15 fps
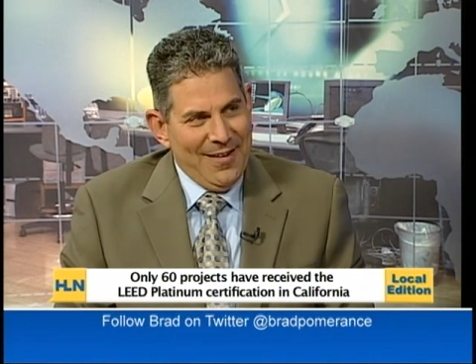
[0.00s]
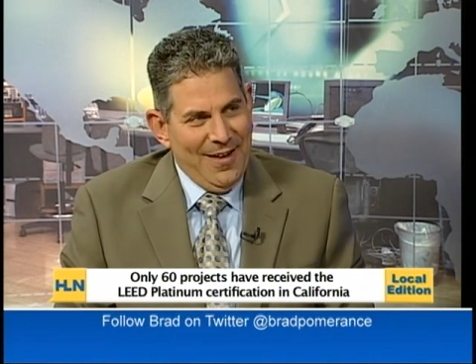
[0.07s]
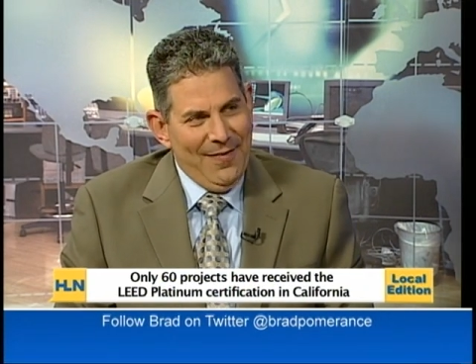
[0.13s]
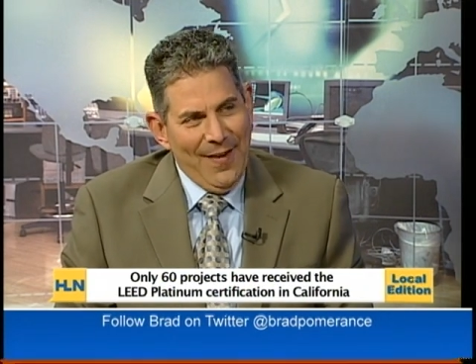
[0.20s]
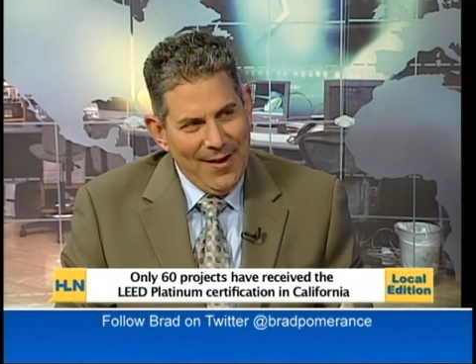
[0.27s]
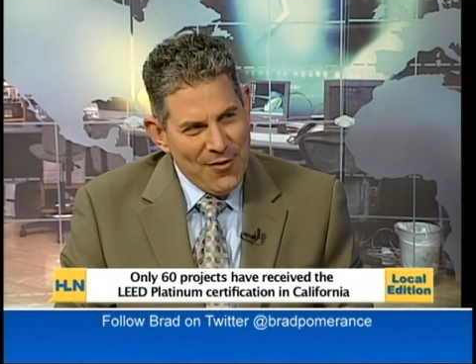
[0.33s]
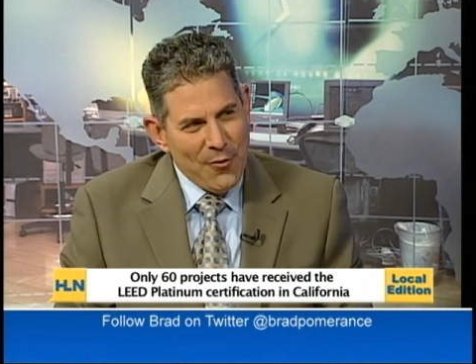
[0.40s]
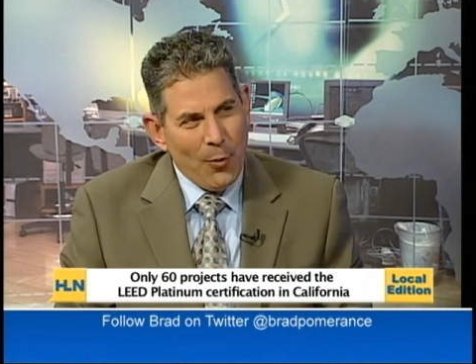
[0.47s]
and
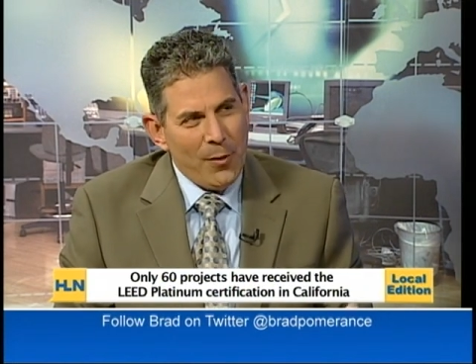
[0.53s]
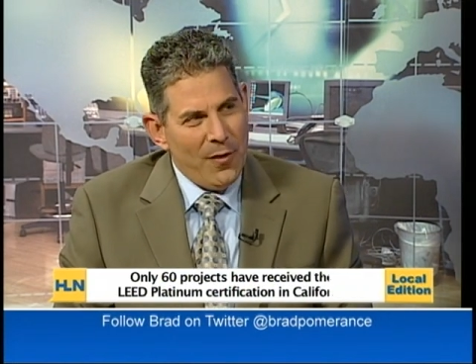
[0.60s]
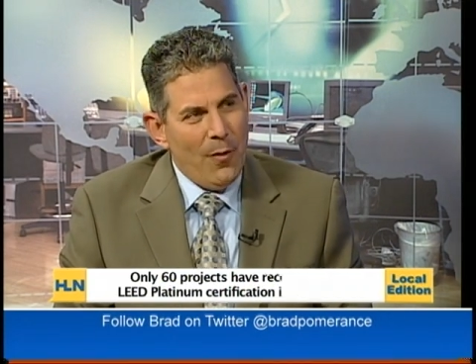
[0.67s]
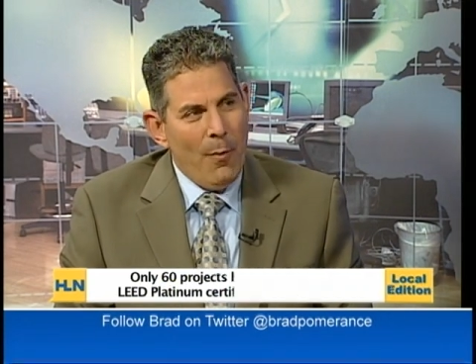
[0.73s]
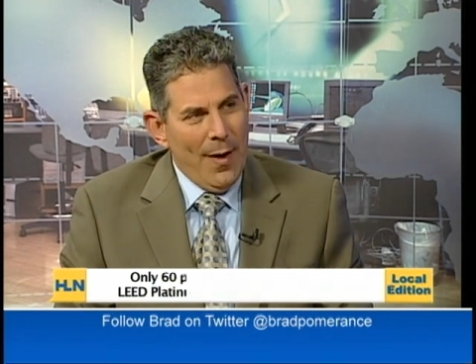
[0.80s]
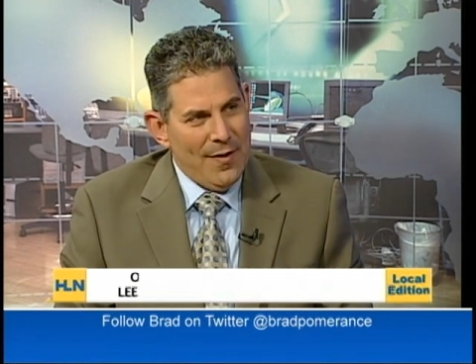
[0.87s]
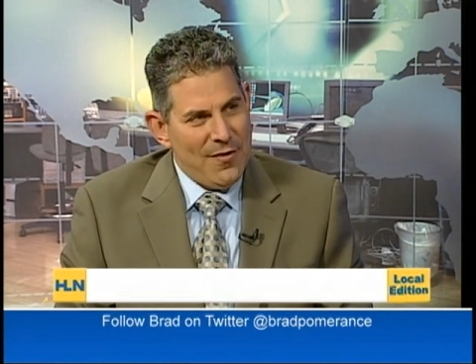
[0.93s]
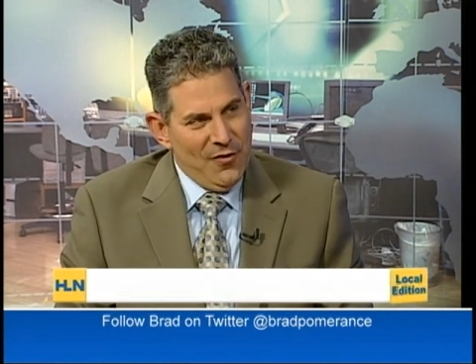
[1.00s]
that's sort of the
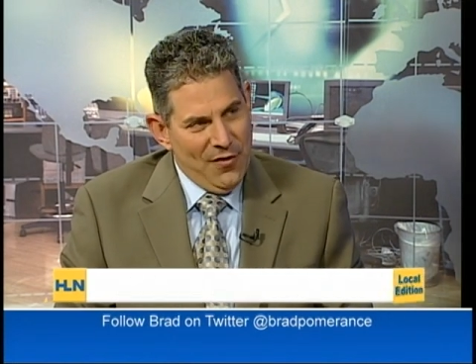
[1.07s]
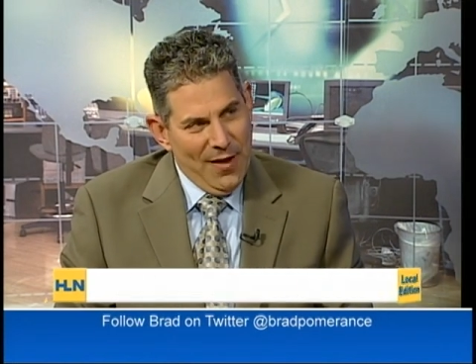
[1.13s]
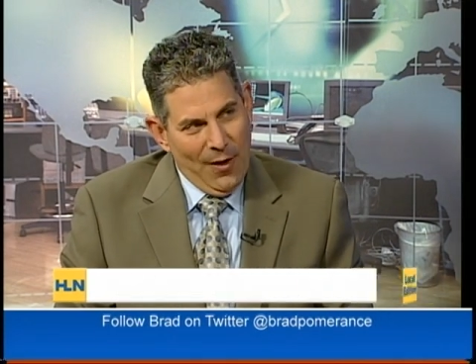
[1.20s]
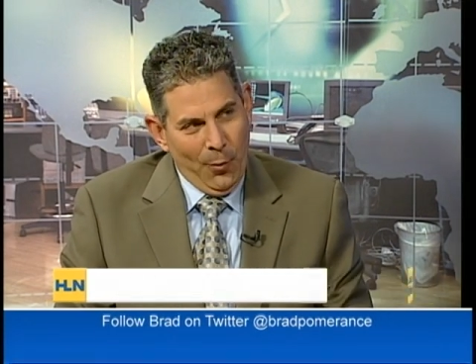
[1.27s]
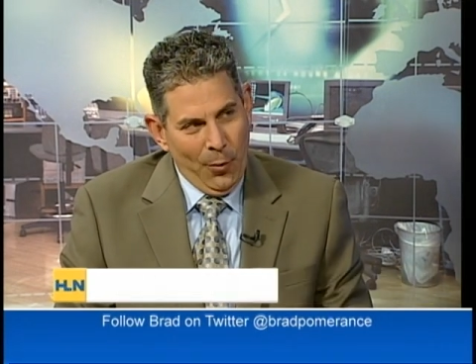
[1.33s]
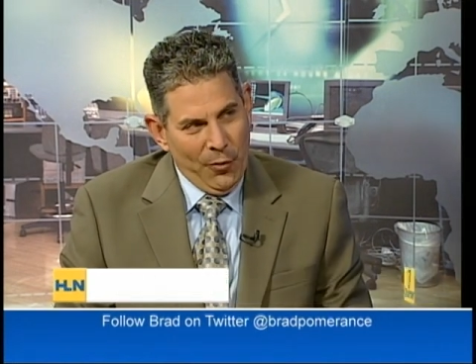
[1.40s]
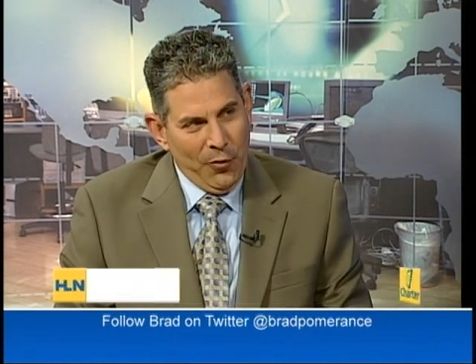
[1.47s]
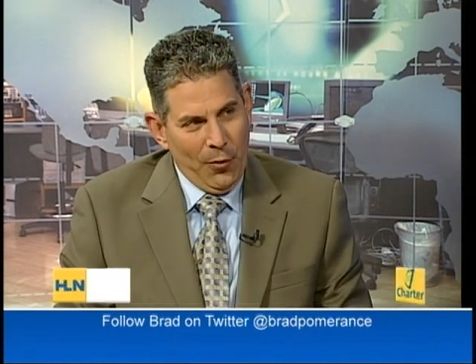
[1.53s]
message that
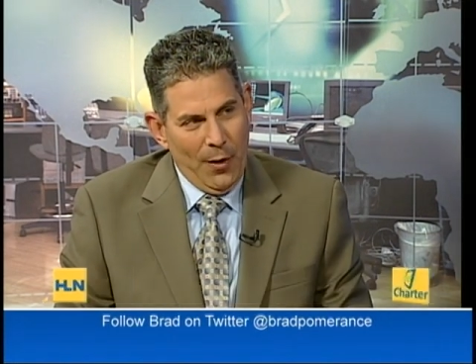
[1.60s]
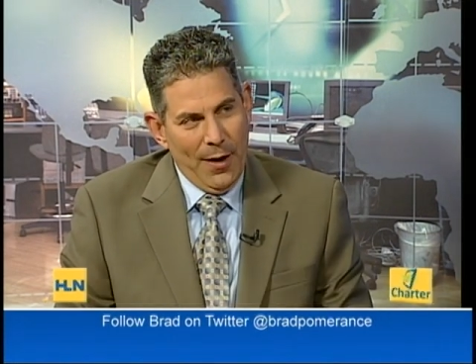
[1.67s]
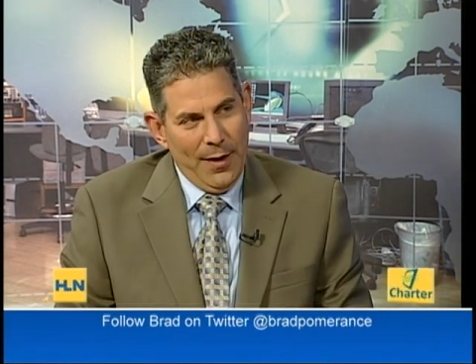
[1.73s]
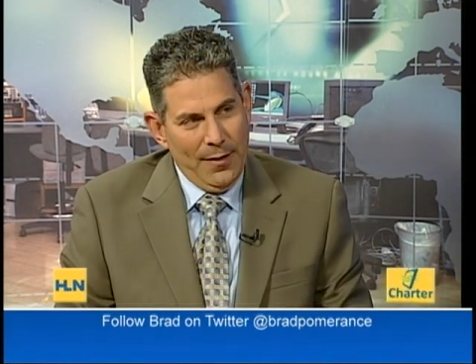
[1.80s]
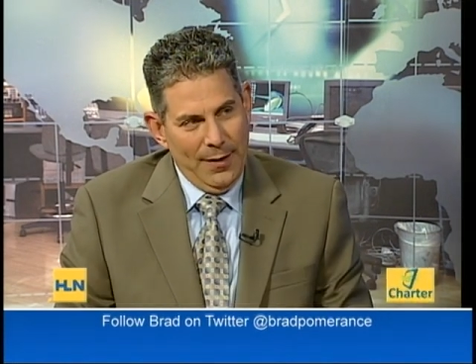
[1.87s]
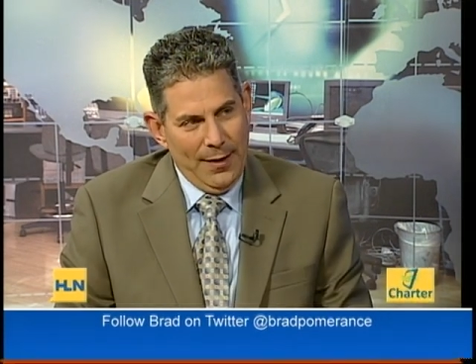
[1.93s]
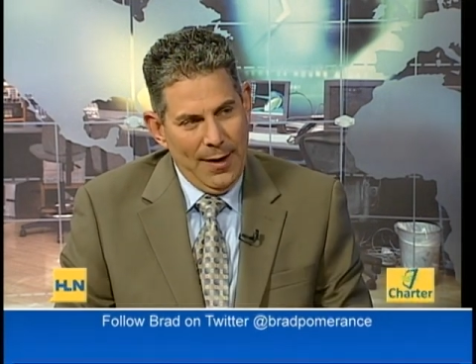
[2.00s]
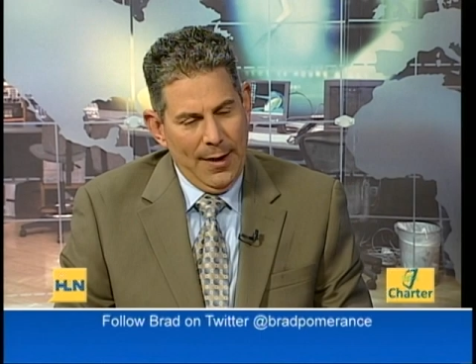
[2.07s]
we're trying.
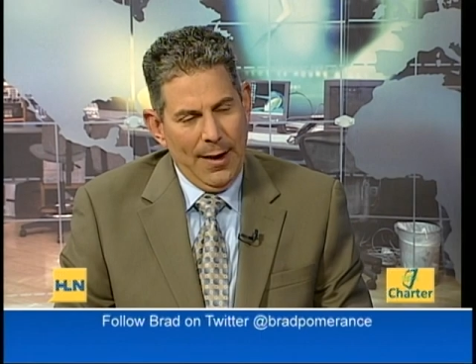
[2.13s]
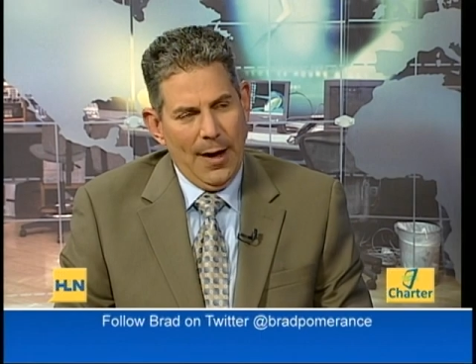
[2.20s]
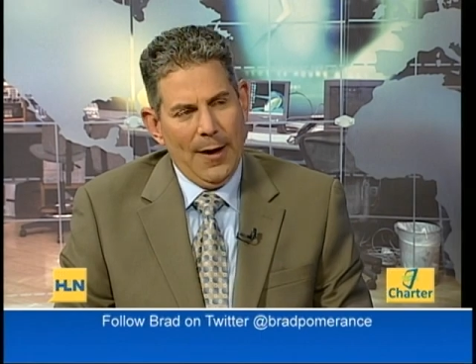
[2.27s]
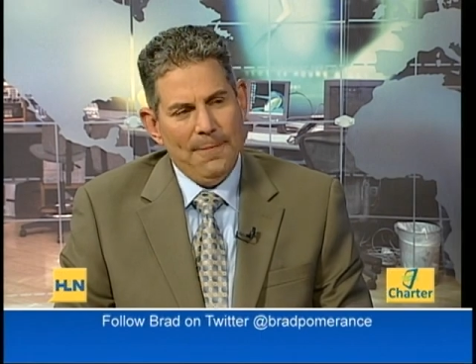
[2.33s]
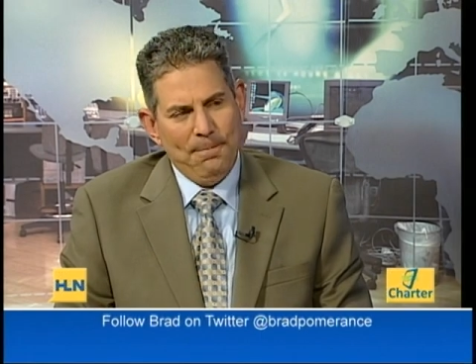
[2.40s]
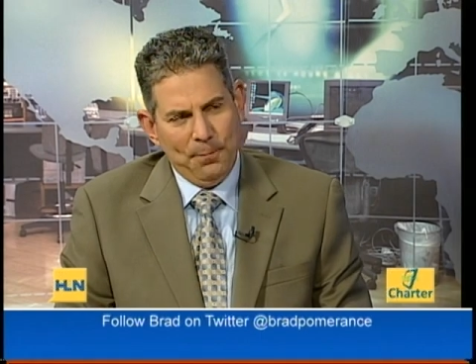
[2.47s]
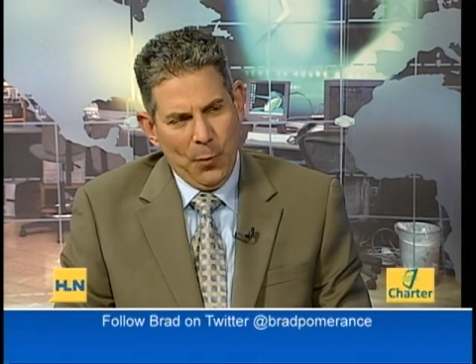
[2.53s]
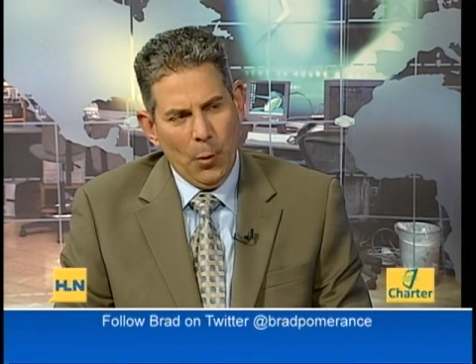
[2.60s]
Okay, to fair enough. Out.
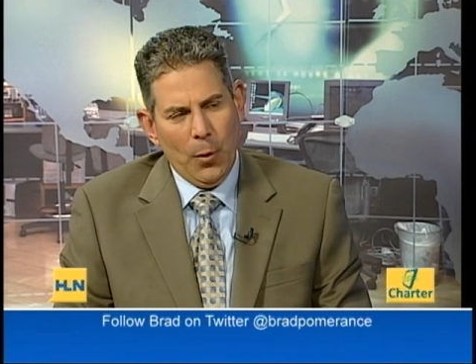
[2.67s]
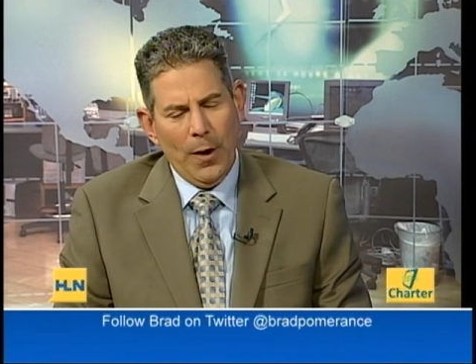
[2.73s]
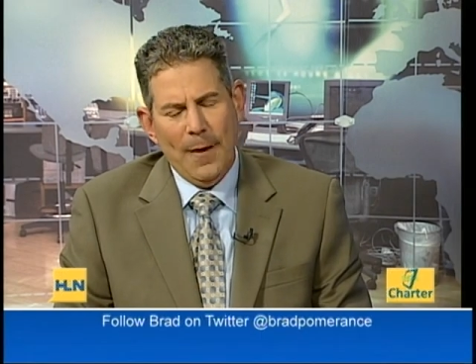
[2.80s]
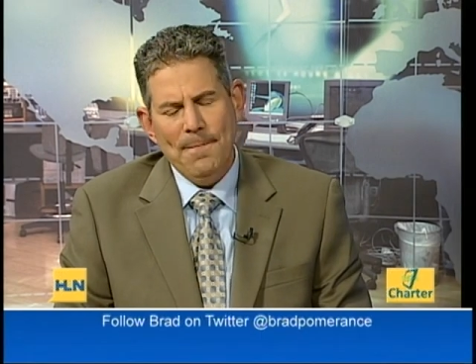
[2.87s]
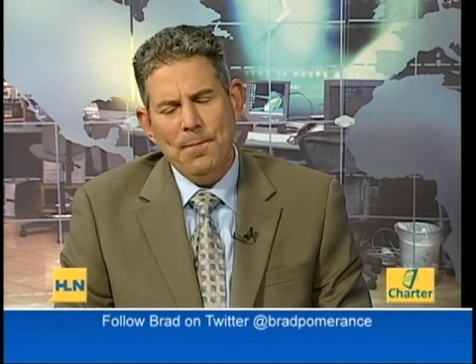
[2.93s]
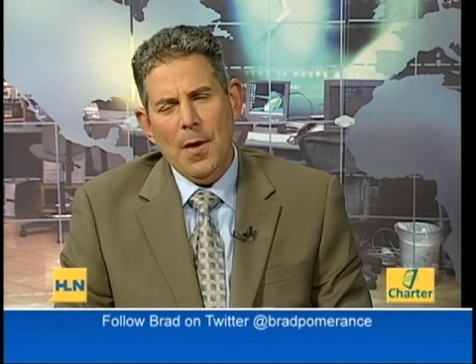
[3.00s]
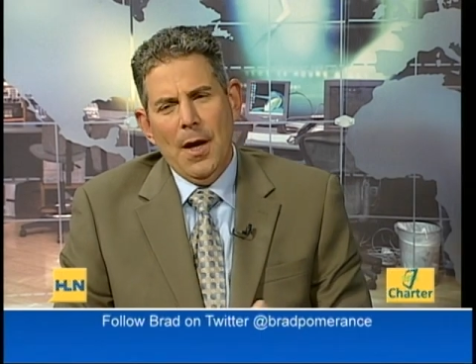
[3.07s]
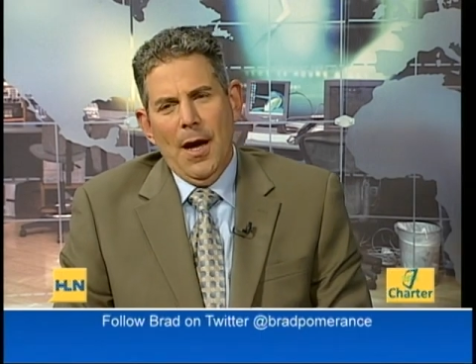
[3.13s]
Good. Okay,
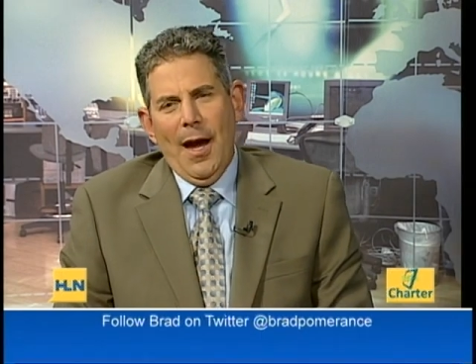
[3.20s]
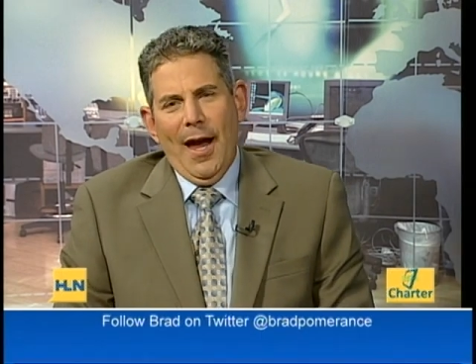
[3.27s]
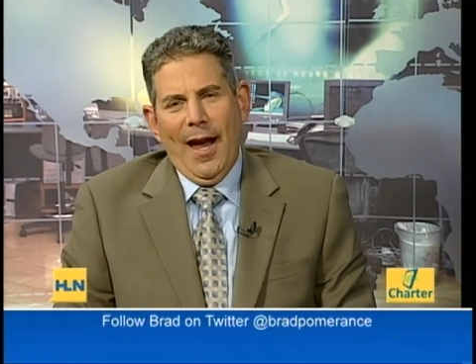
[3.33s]
good.